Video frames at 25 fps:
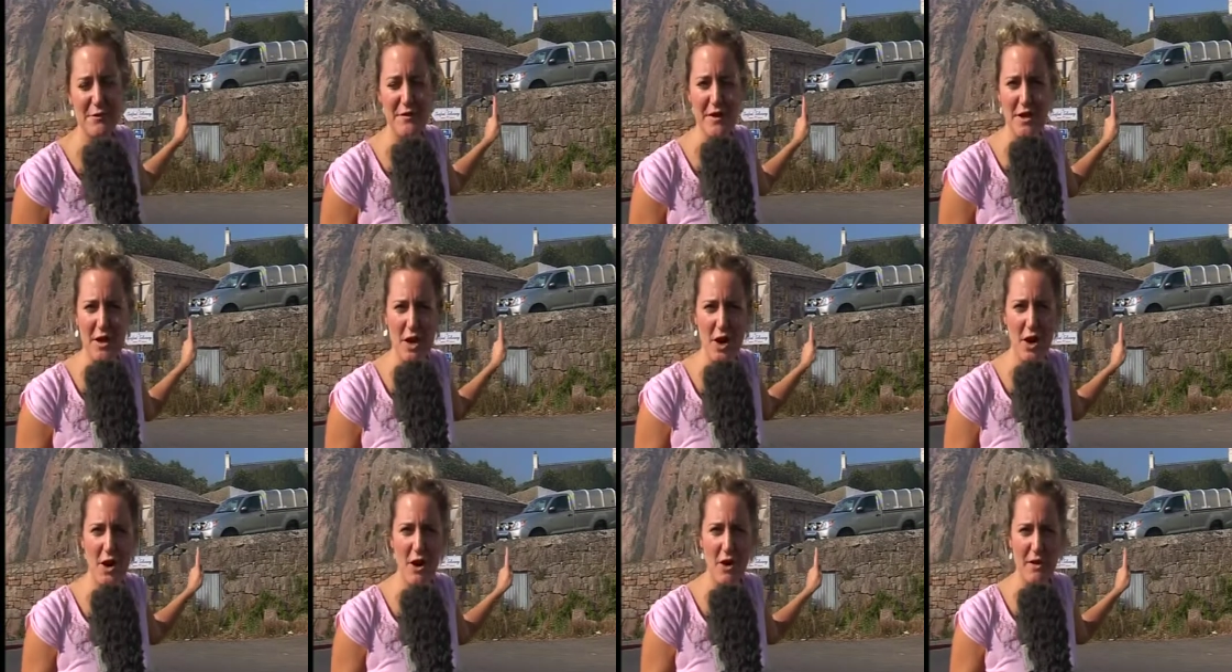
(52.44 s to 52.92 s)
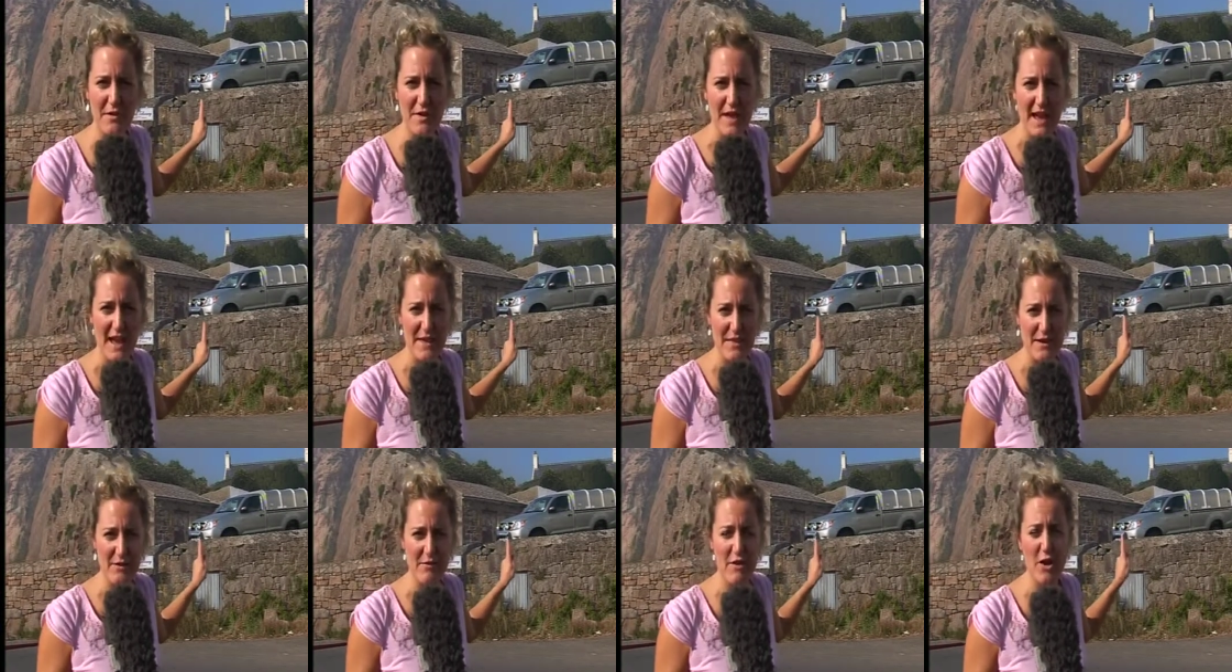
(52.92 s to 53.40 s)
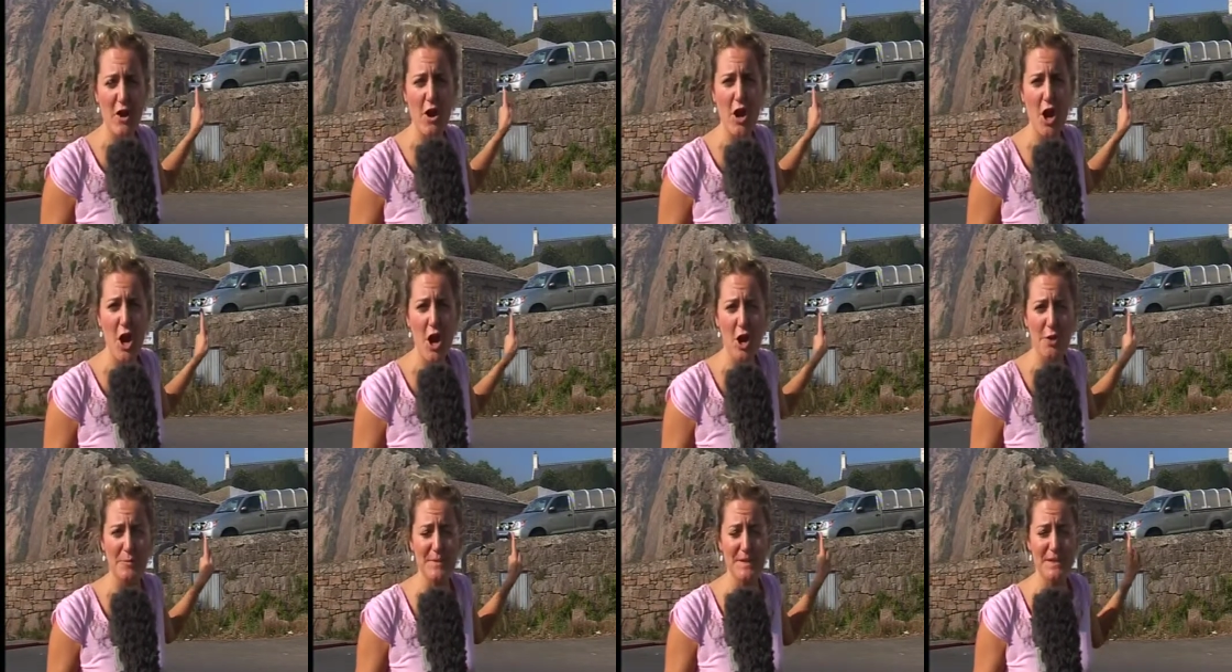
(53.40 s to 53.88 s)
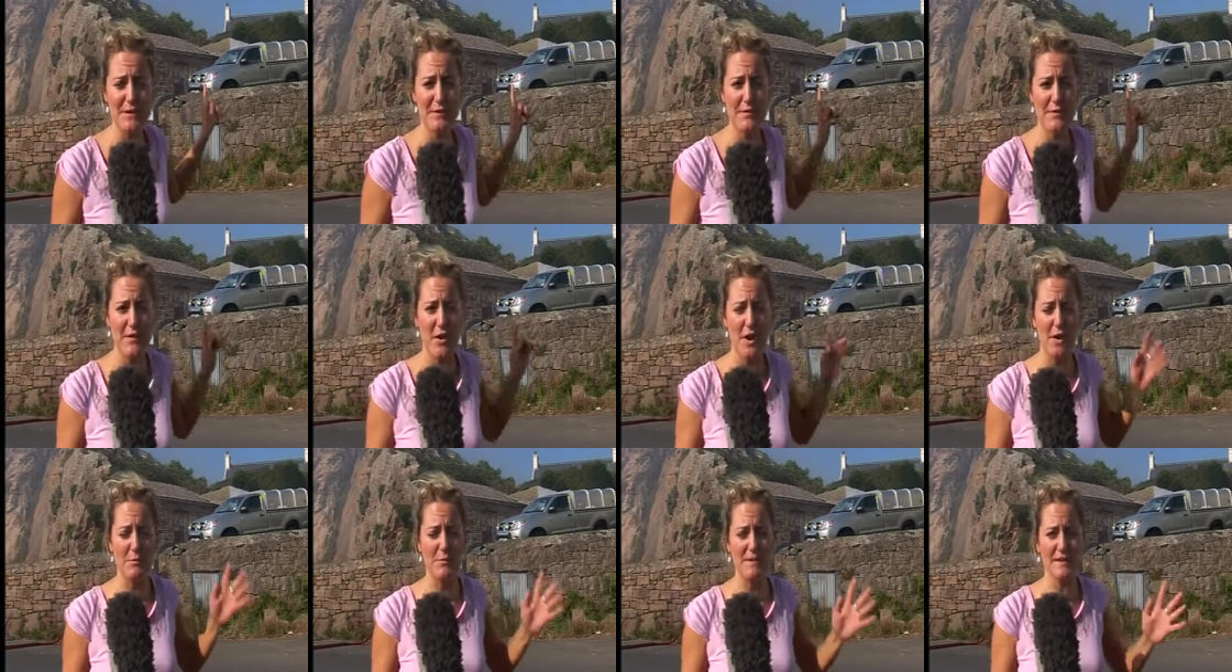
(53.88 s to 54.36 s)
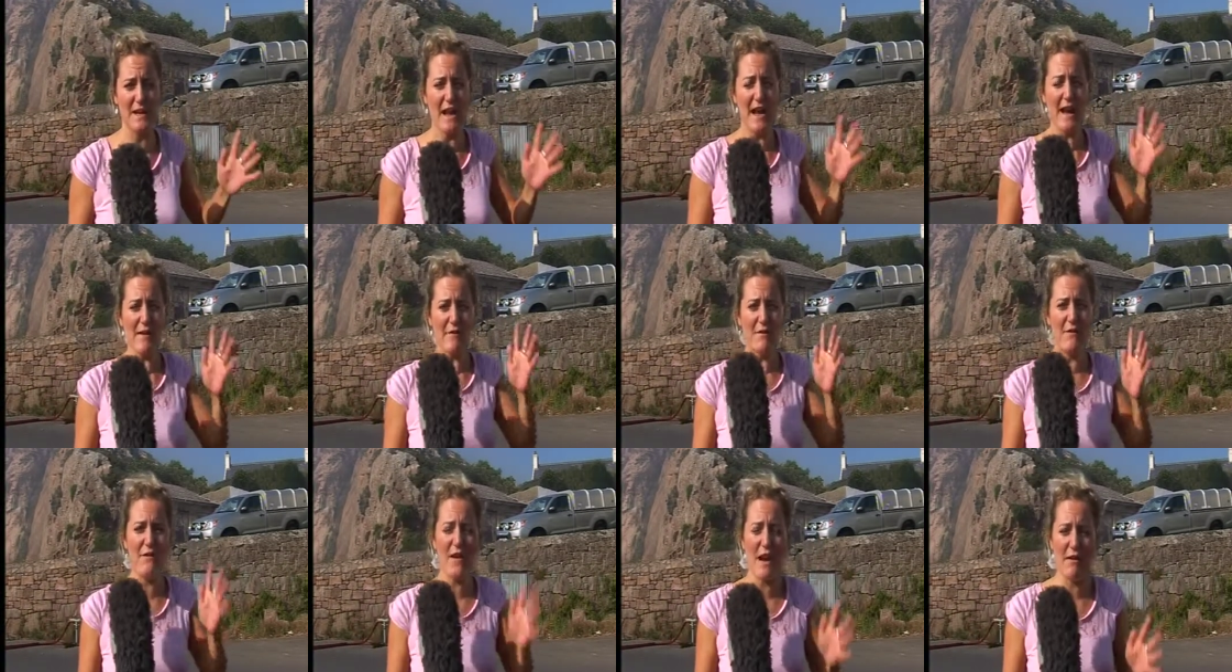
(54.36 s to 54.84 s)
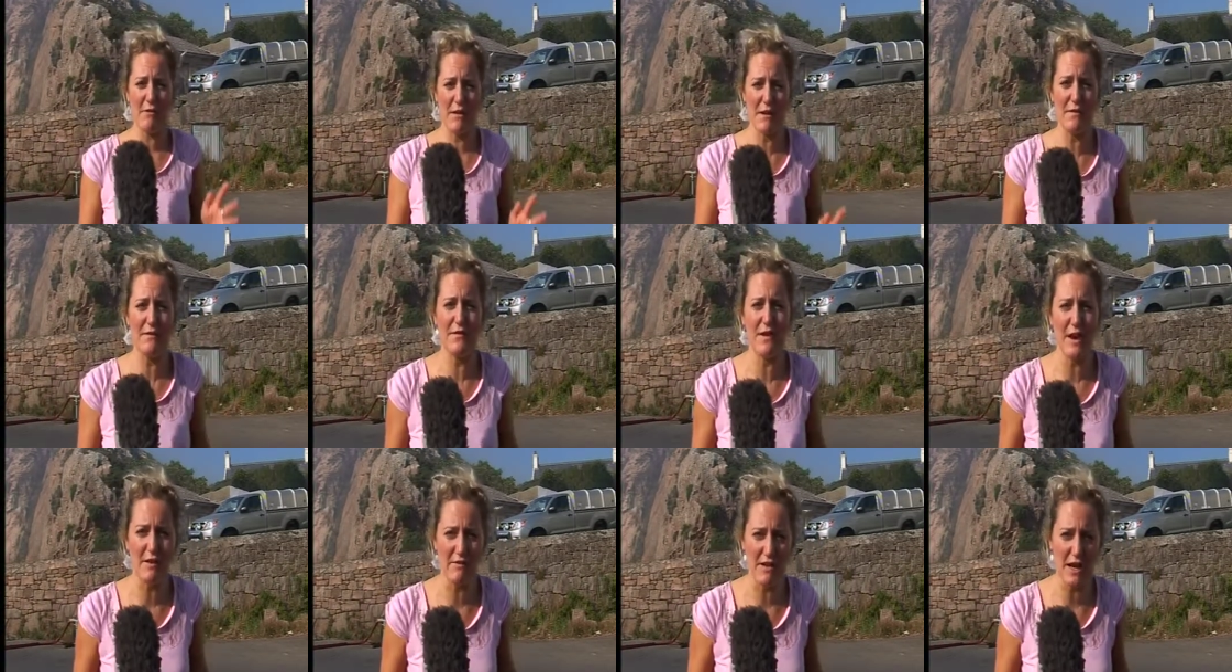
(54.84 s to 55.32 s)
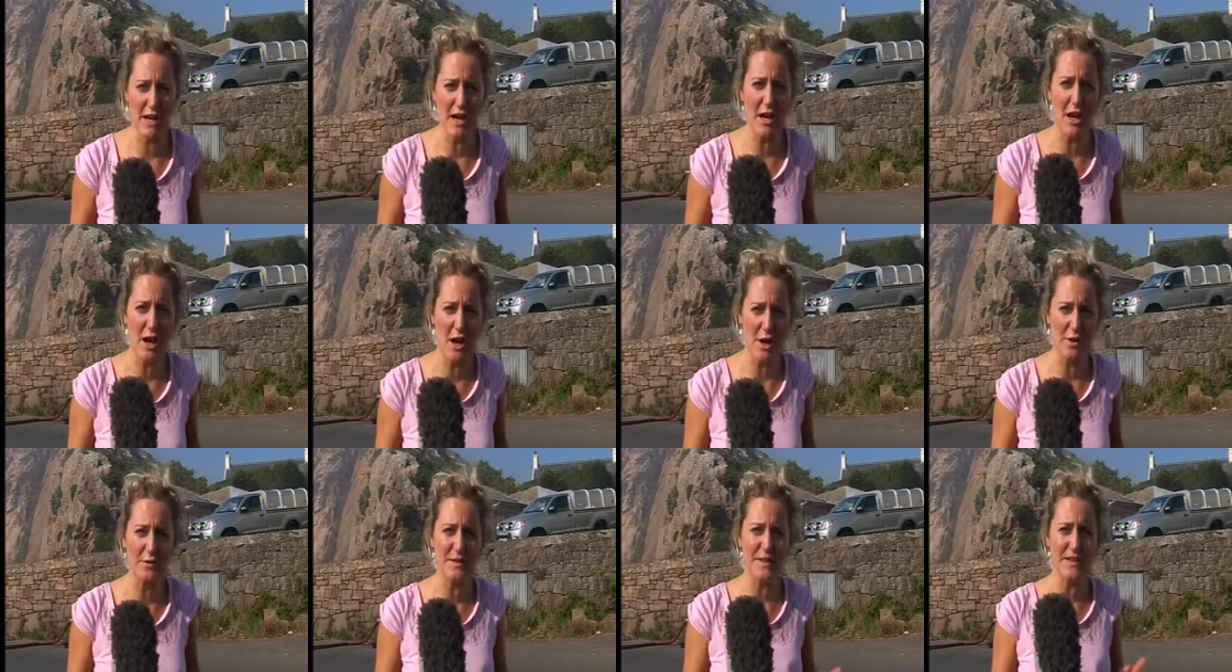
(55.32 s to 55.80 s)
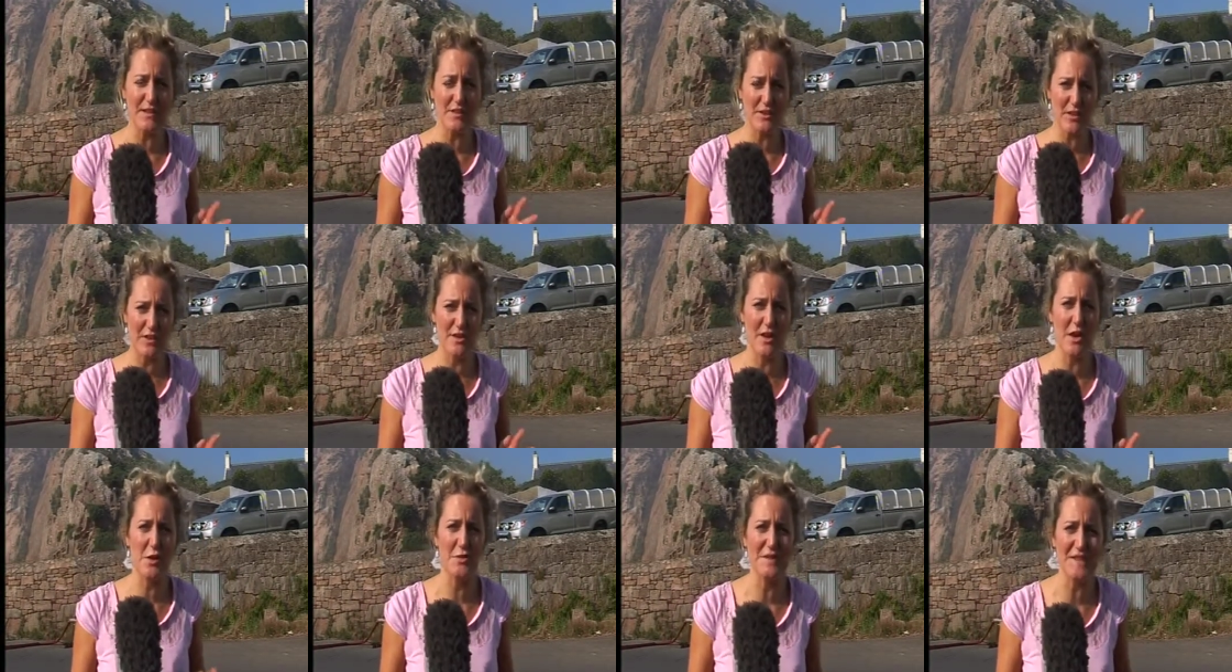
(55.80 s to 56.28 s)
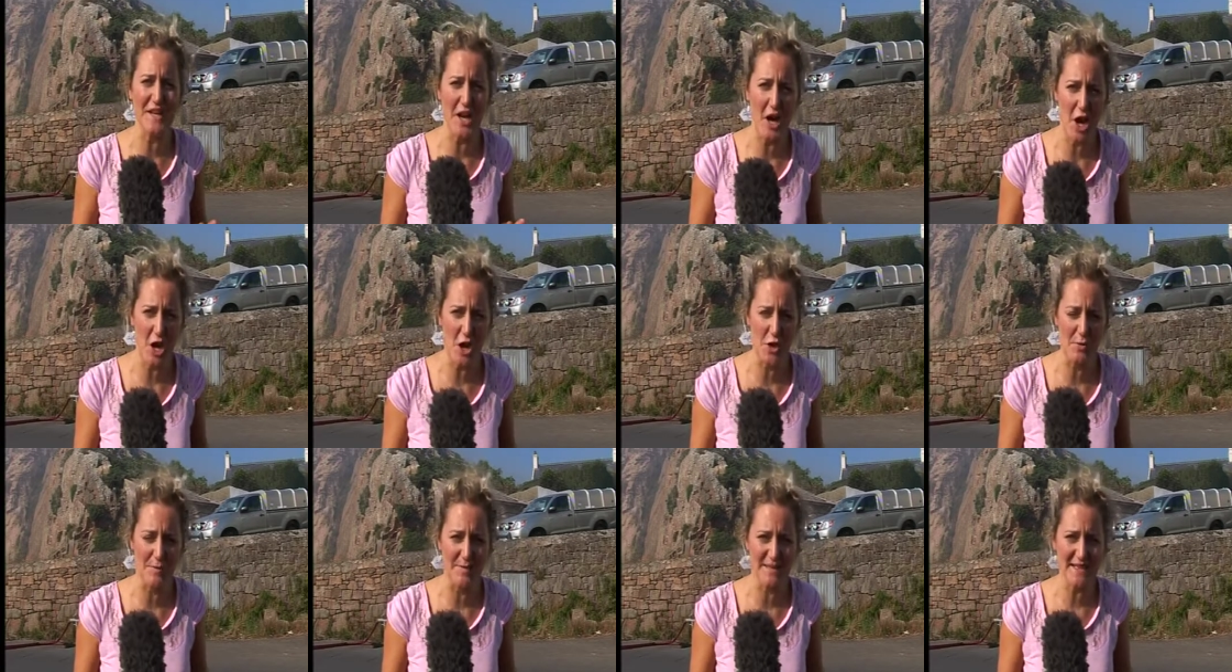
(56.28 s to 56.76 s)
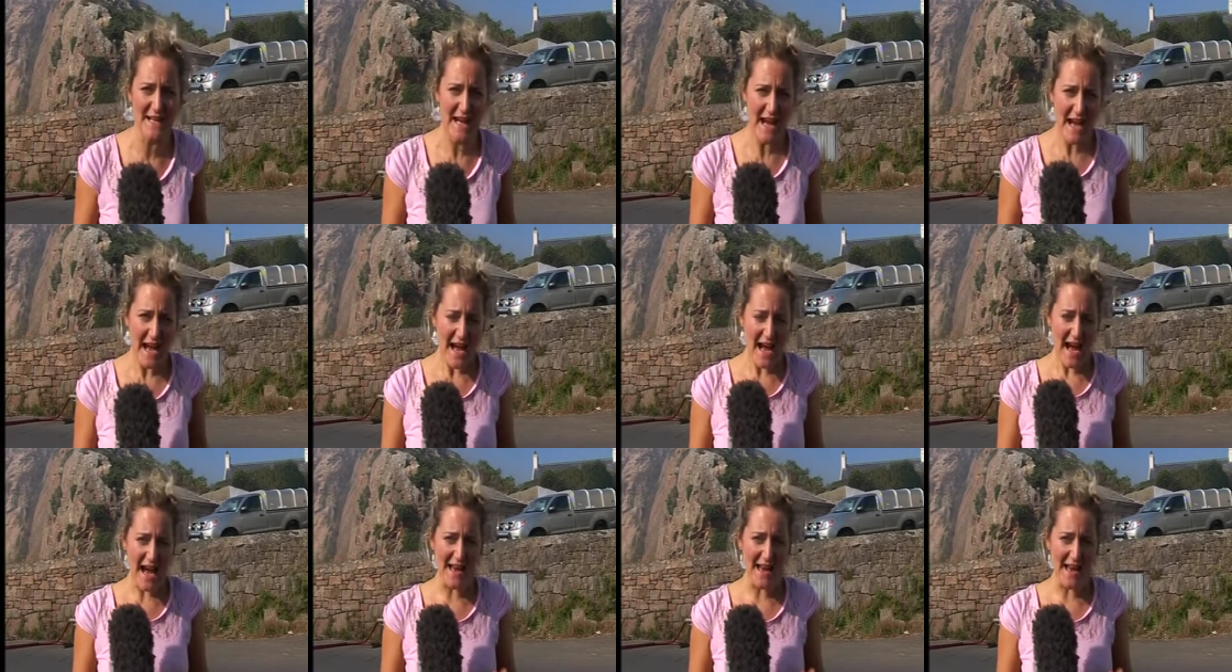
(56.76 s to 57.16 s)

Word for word: the silver car there there are homes and the fire was very very close to those homes